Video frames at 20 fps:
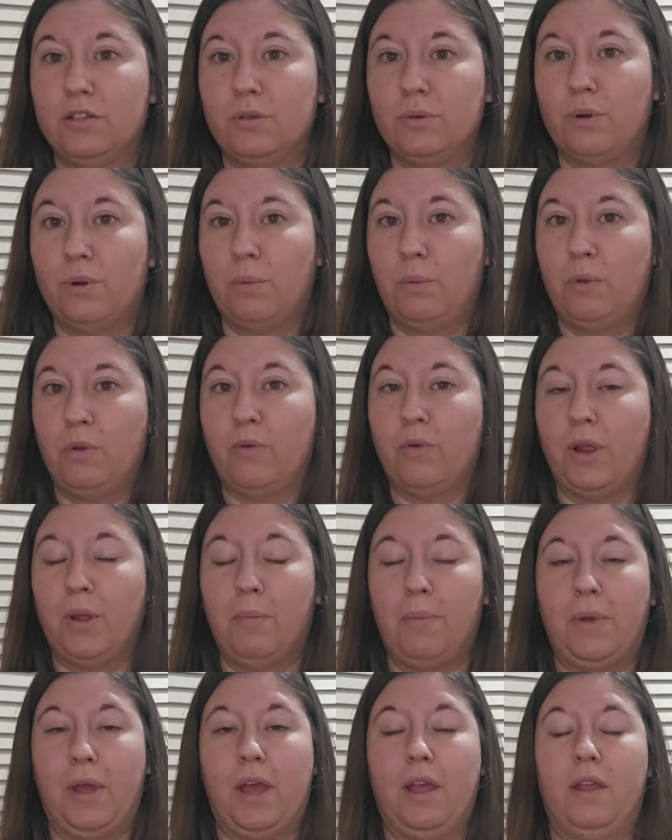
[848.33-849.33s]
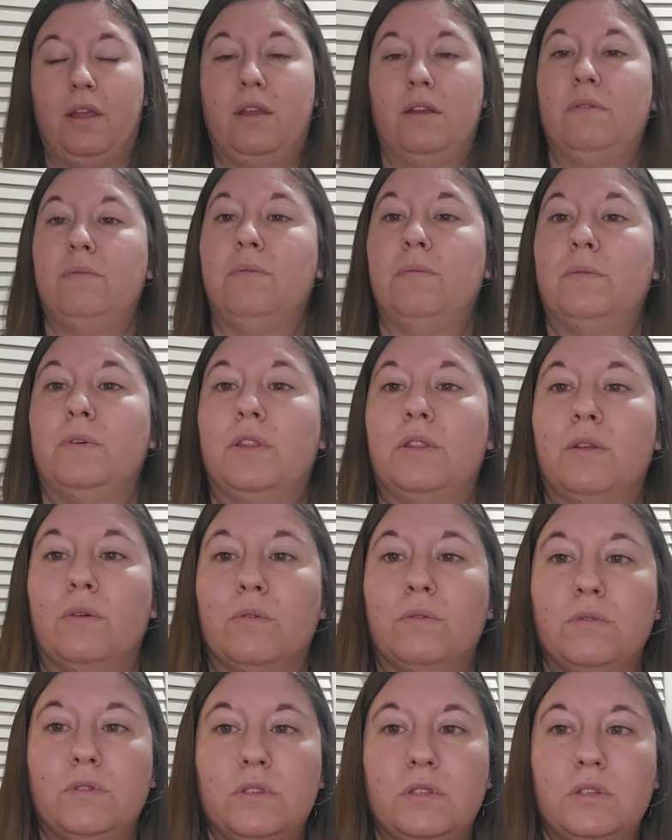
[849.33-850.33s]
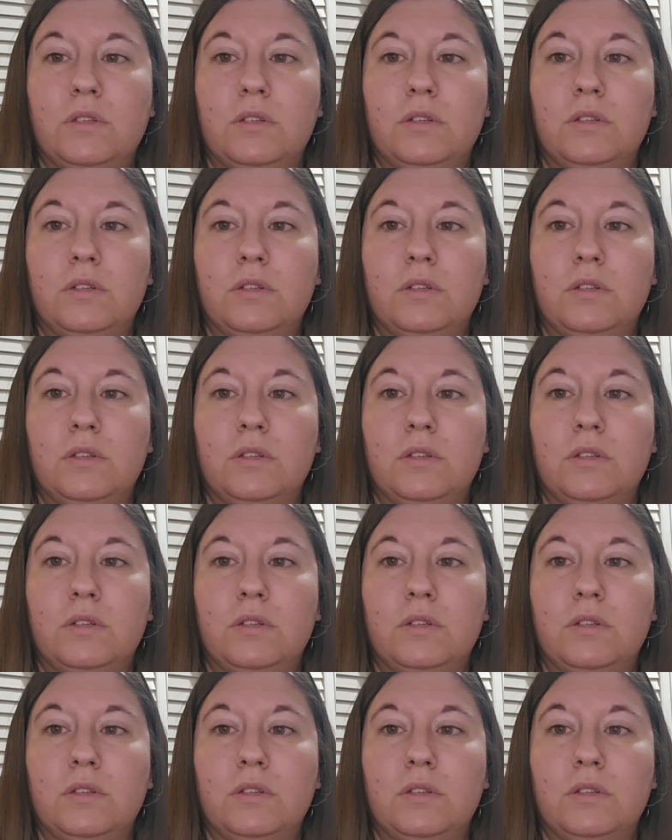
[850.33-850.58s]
so I'll be right back with those.